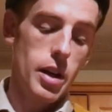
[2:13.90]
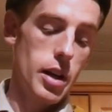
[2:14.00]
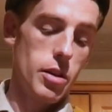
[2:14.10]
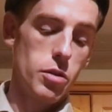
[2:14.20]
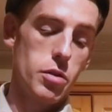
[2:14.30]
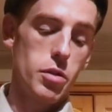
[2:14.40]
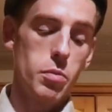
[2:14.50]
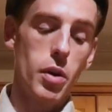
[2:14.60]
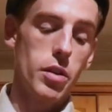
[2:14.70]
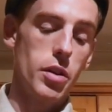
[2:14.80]
And also it's
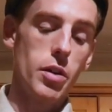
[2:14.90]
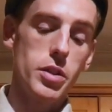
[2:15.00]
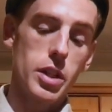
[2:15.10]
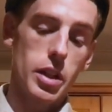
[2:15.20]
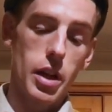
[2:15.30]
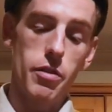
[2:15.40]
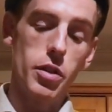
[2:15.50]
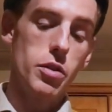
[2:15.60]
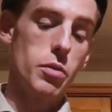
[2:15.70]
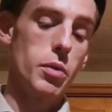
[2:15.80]
worth noting that if you
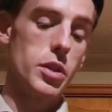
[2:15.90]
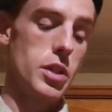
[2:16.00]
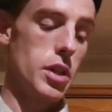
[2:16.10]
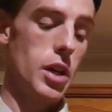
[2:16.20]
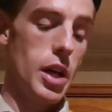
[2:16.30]
do want to